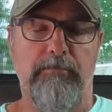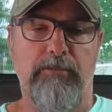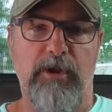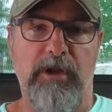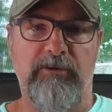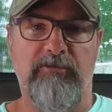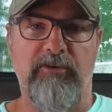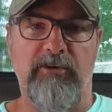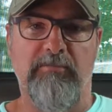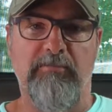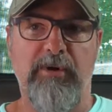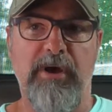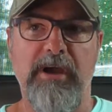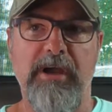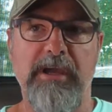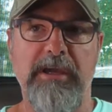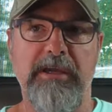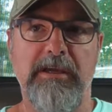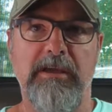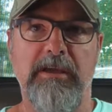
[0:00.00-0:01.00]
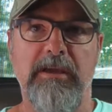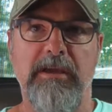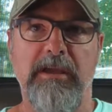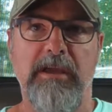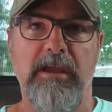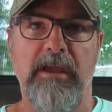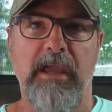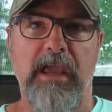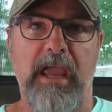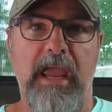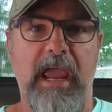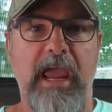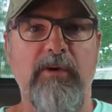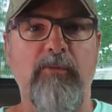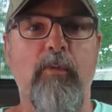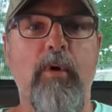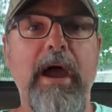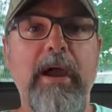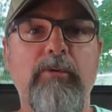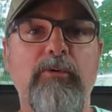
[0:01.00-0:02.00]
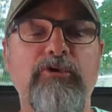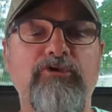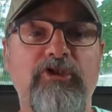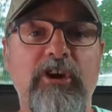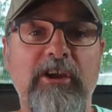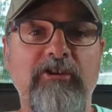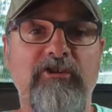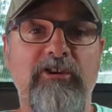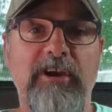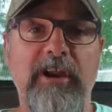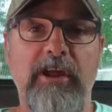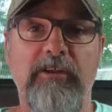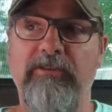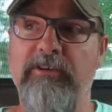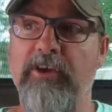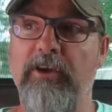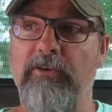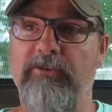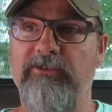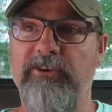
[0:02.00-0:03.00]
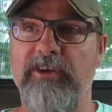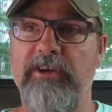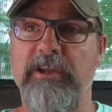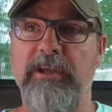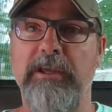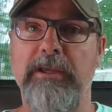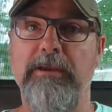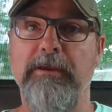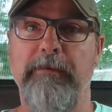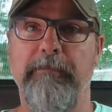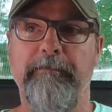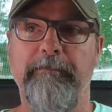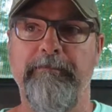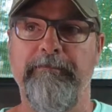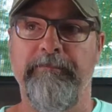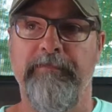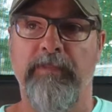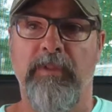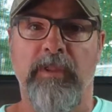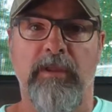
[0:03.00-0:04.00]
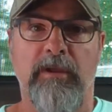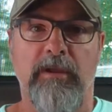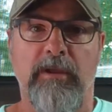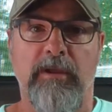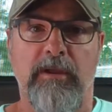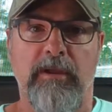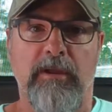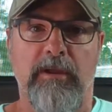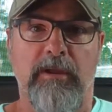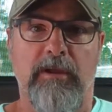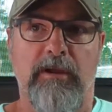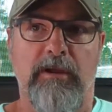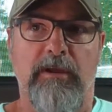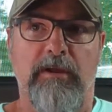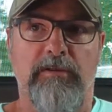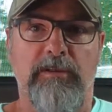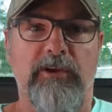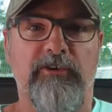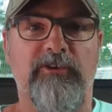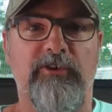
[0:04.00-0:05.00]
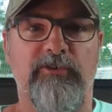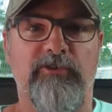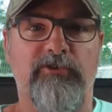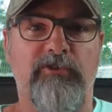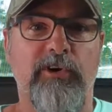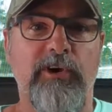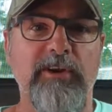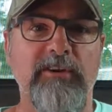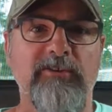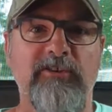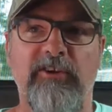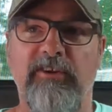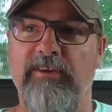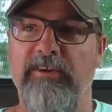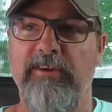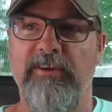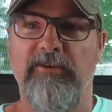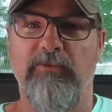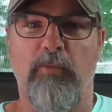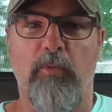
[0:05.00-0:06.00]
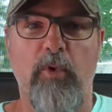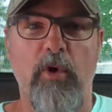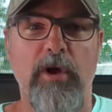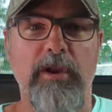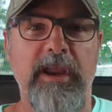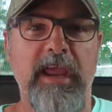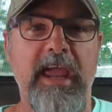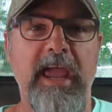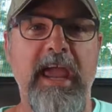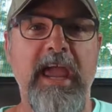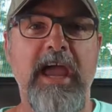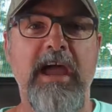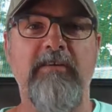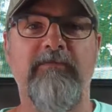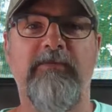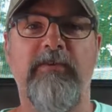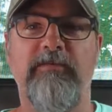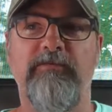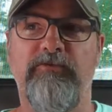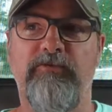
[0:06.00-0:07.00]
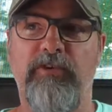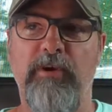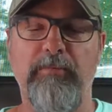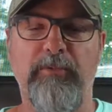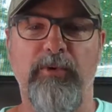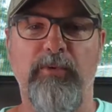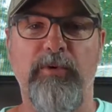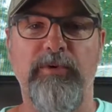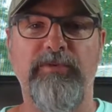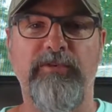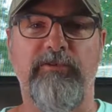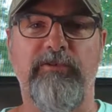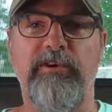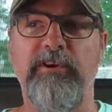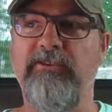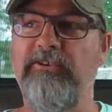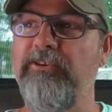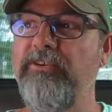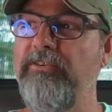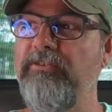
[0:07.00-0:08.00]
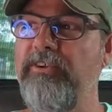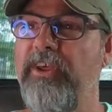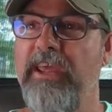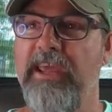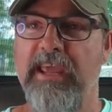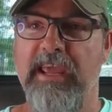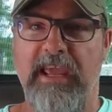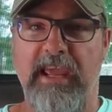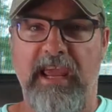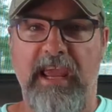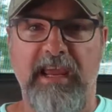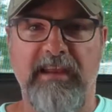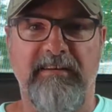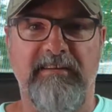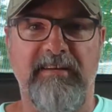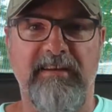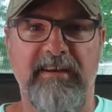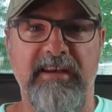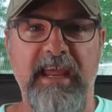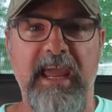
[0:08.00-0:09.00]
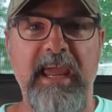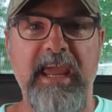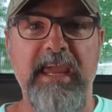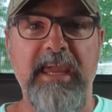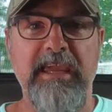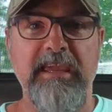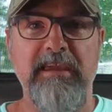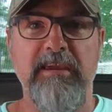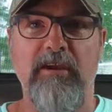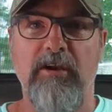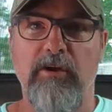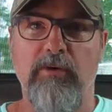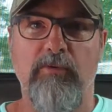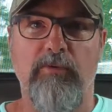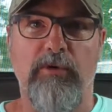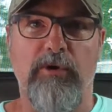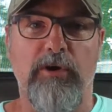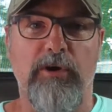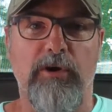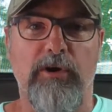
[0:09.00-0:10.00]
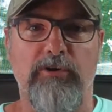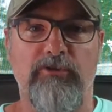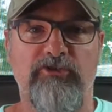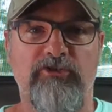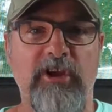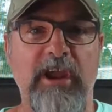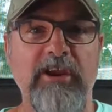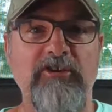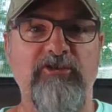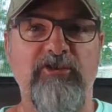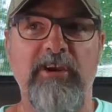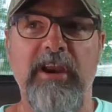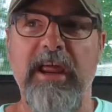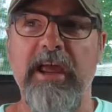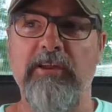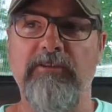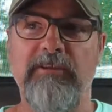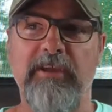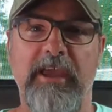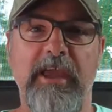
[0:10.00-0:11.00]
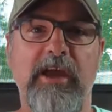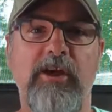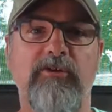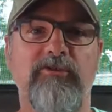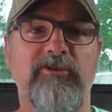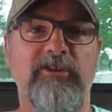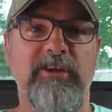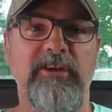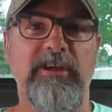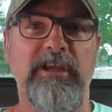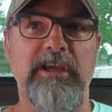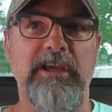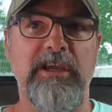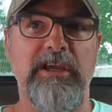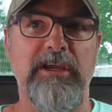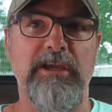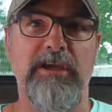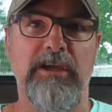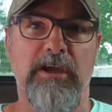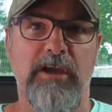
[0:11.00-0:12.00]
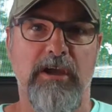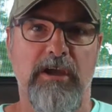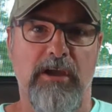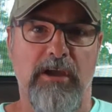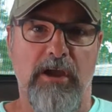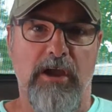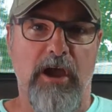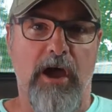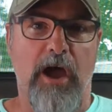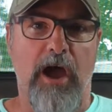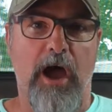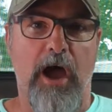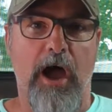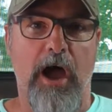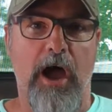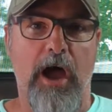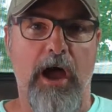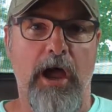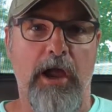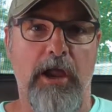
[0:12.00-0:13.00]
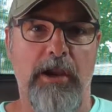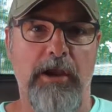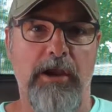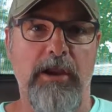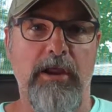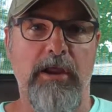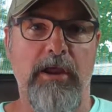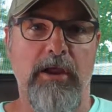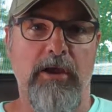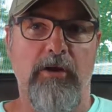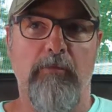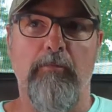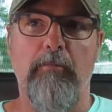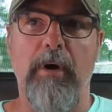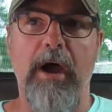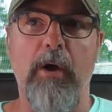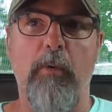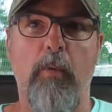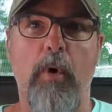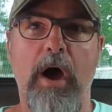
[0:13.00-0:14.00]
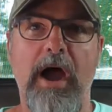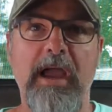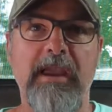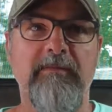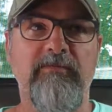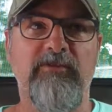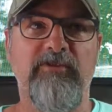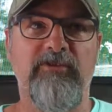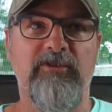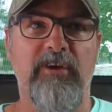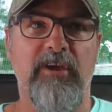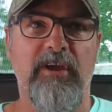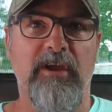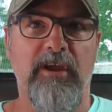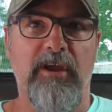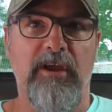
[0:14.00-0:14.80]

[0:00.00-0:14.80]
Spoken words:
electric bike, and why we're changing out the LCD. This is Chris, one half of Tripping with the Chris's, and today we're changing out the LCD on my wife's